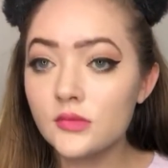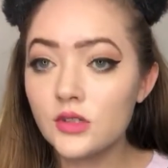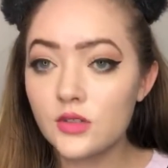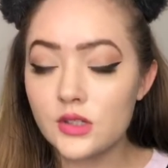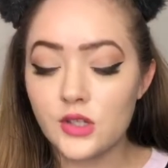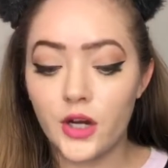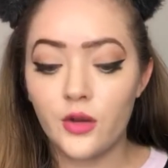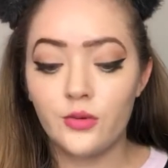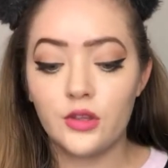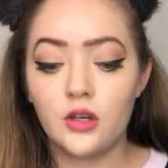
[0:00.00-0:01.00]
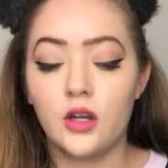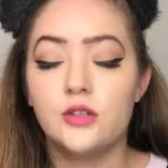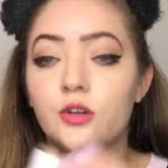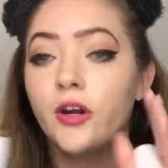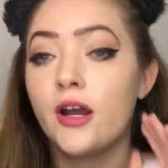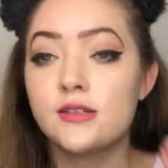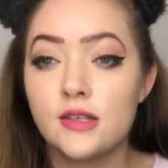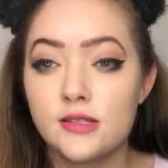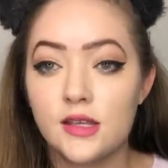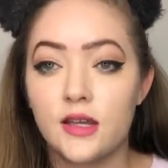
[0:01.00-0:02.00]
I'm going to start out with the contour. As I
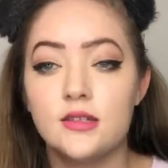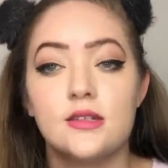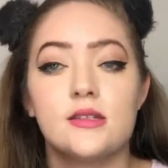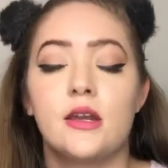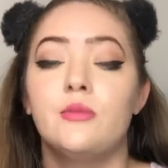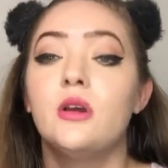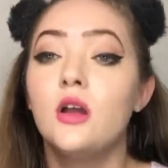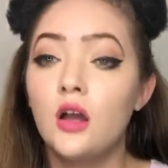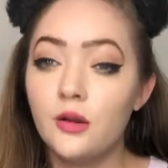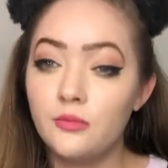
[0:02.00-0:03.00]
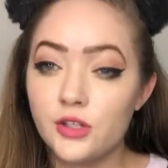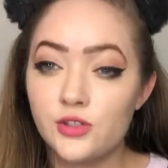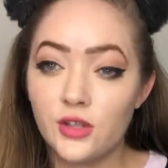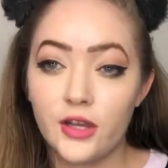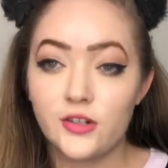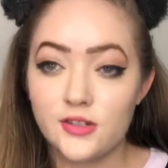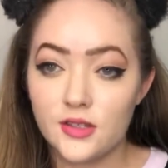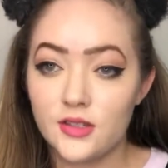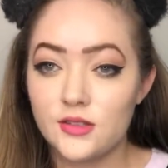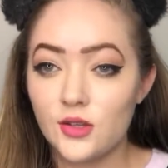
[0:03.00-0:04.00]
said, since I'm a much lighter
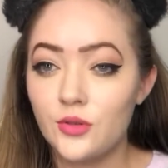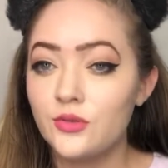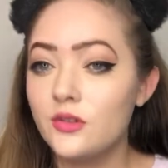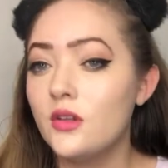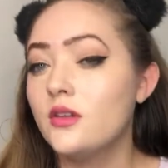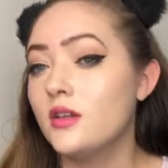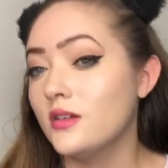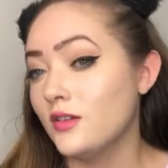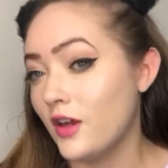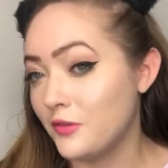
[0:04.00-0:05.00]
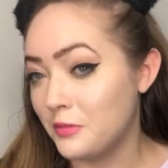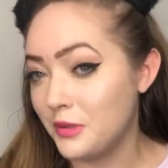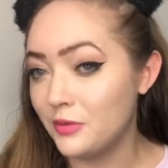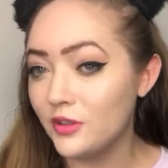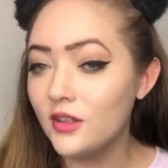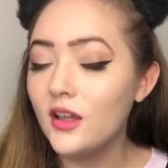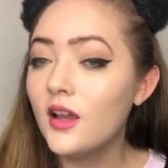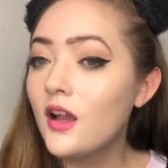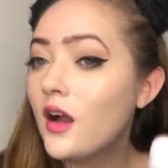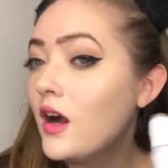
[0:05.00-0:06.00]
skin tone than a lot of people,
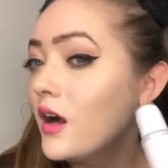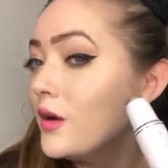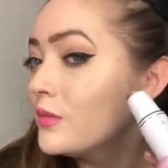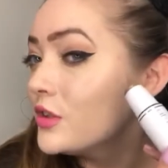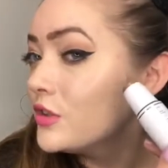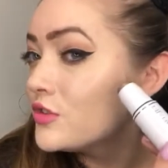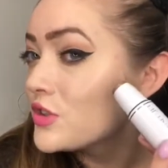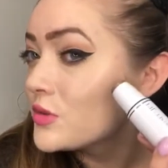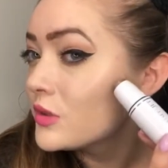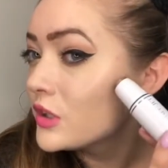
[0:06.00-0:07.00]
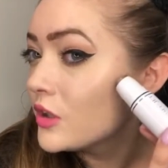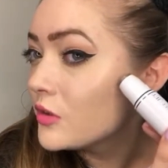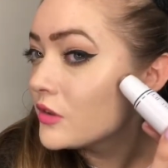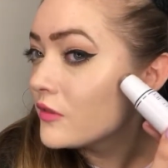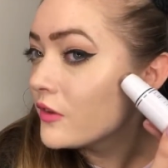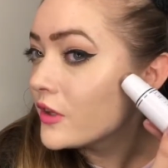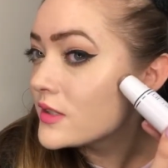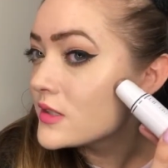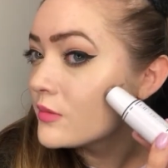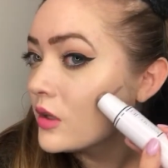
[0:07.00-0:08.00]
you just want to go in with a very
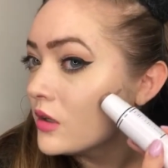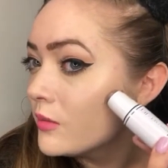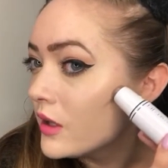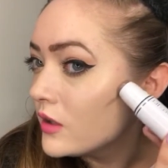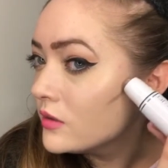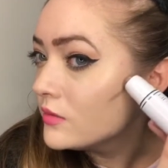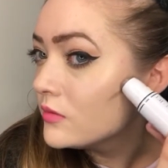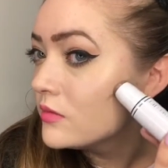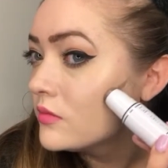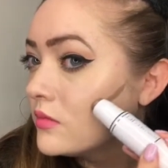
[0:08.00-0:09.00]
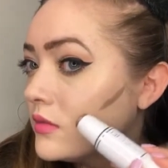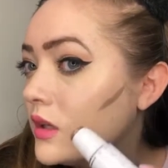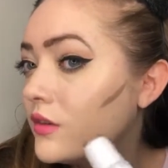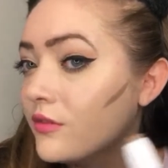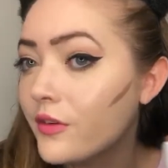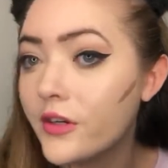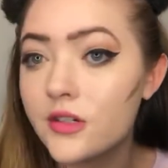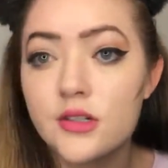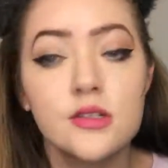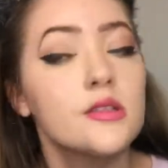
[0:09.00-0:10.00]
small amount at
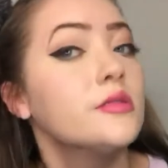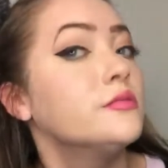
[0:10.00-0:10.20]
first.